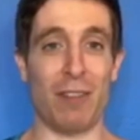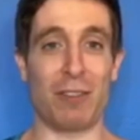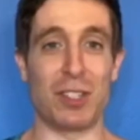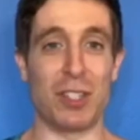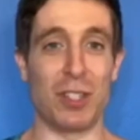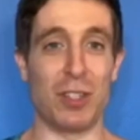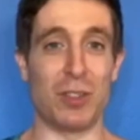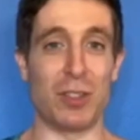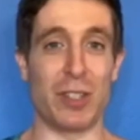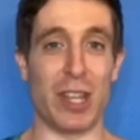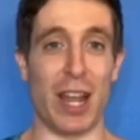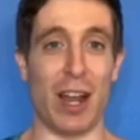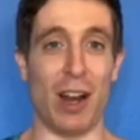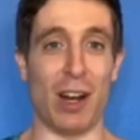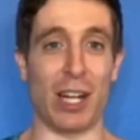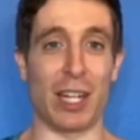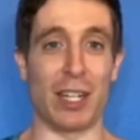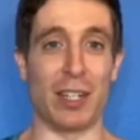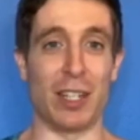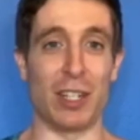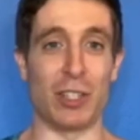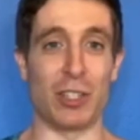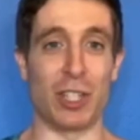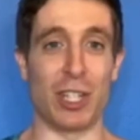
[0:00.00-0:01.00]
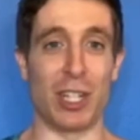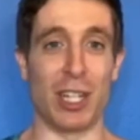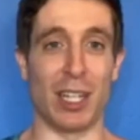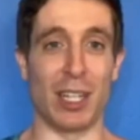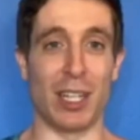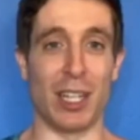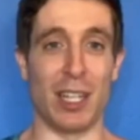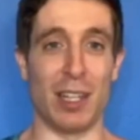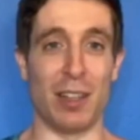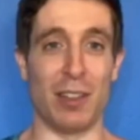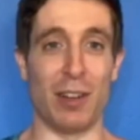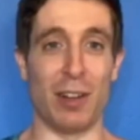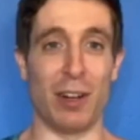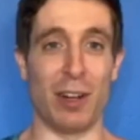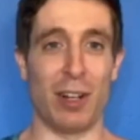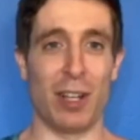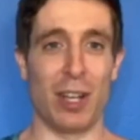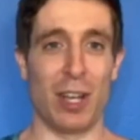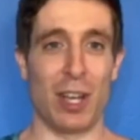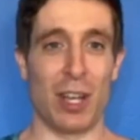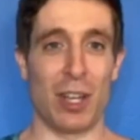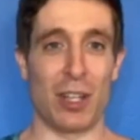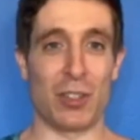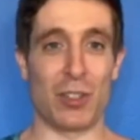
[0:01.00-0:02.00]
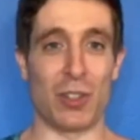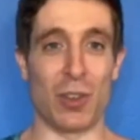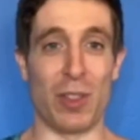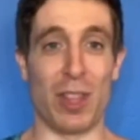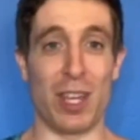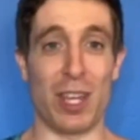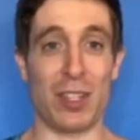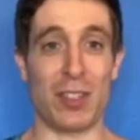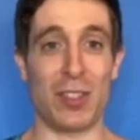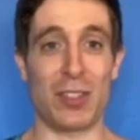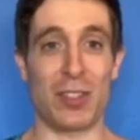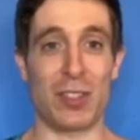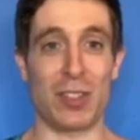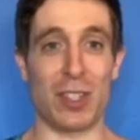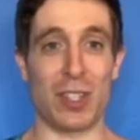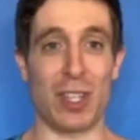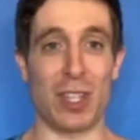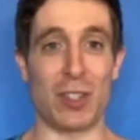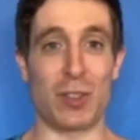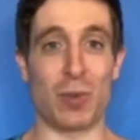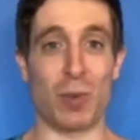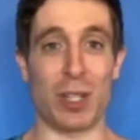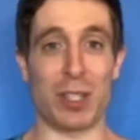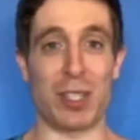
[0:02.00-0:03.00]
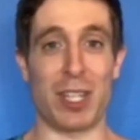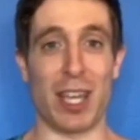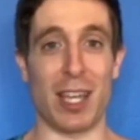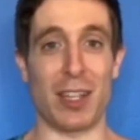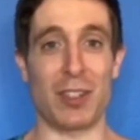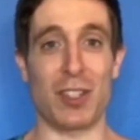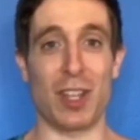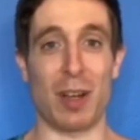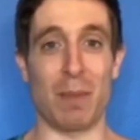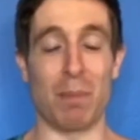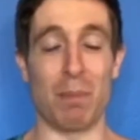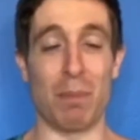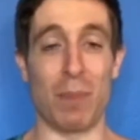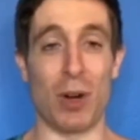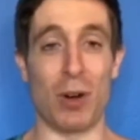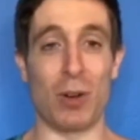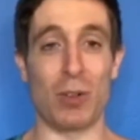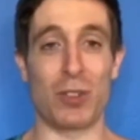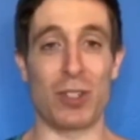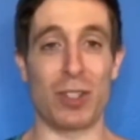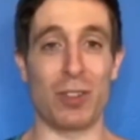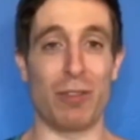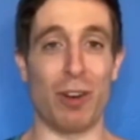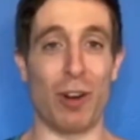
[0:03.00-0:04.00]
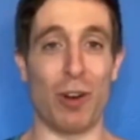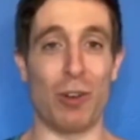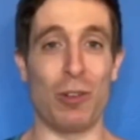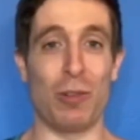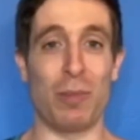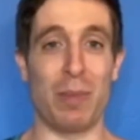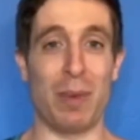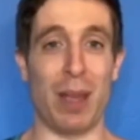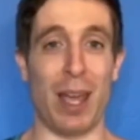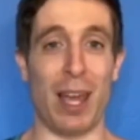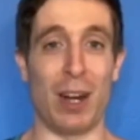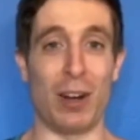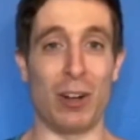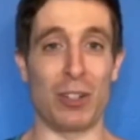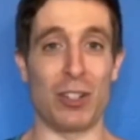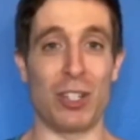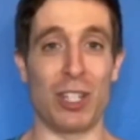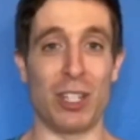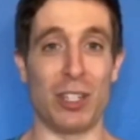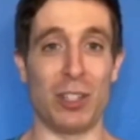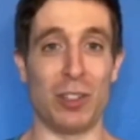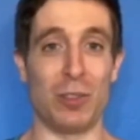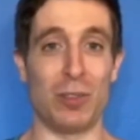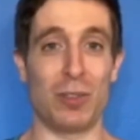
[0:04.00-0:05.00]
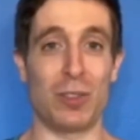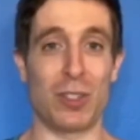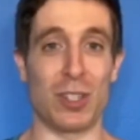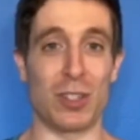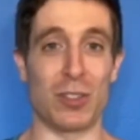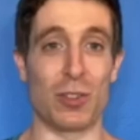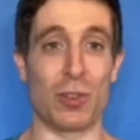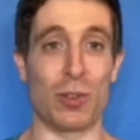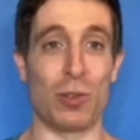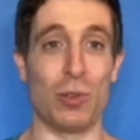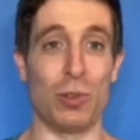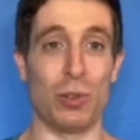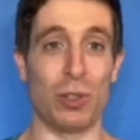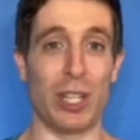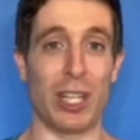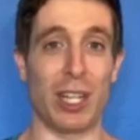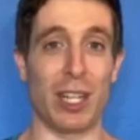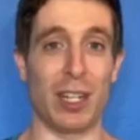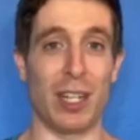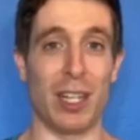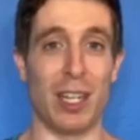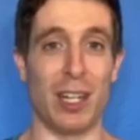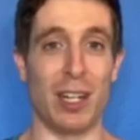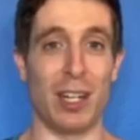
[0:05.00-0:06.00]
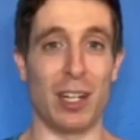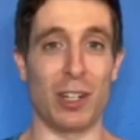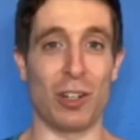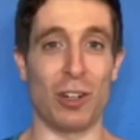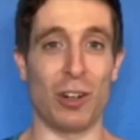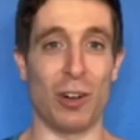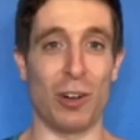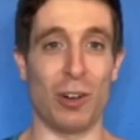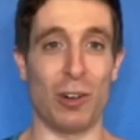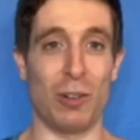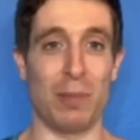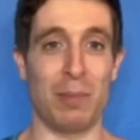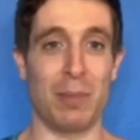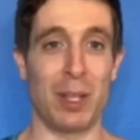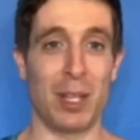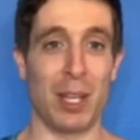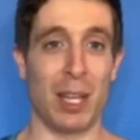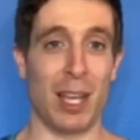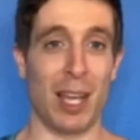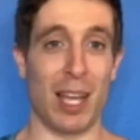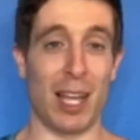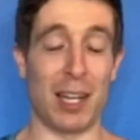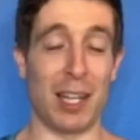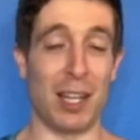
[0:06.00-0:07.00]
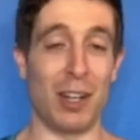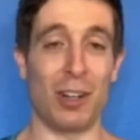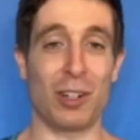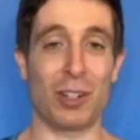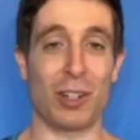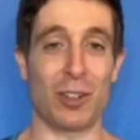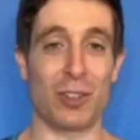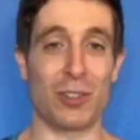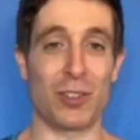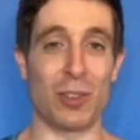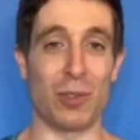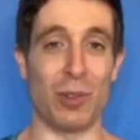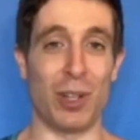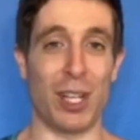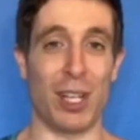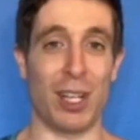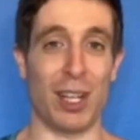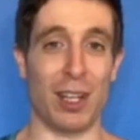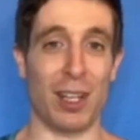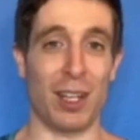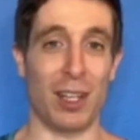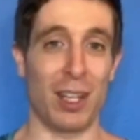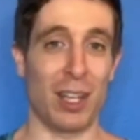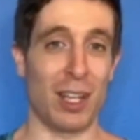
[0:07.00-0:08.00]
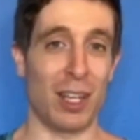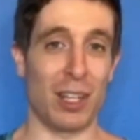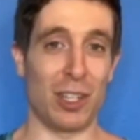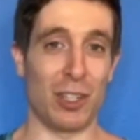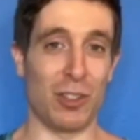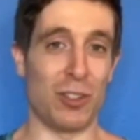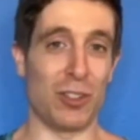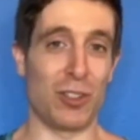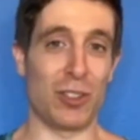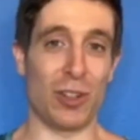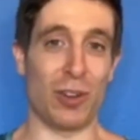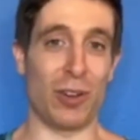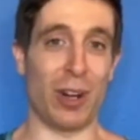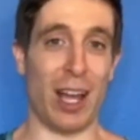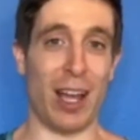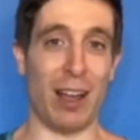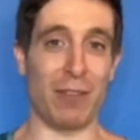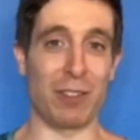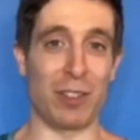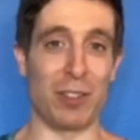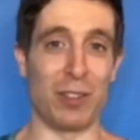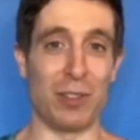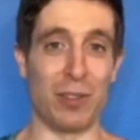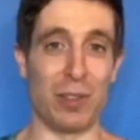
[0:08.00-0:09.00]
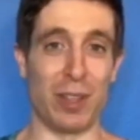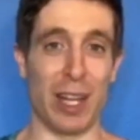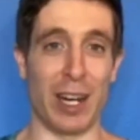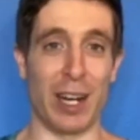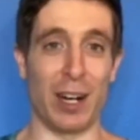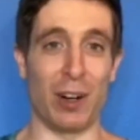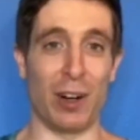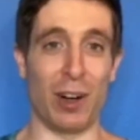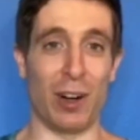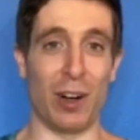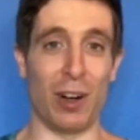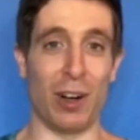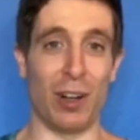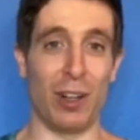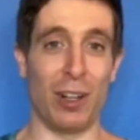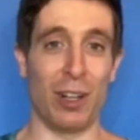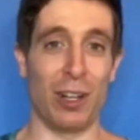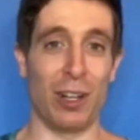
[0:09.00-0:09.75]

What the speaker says: to use air conditioning either. So this is what takes up most of home energy use, is cooling and heating your home. And here in Costa Rica, you just don't have to do that at all.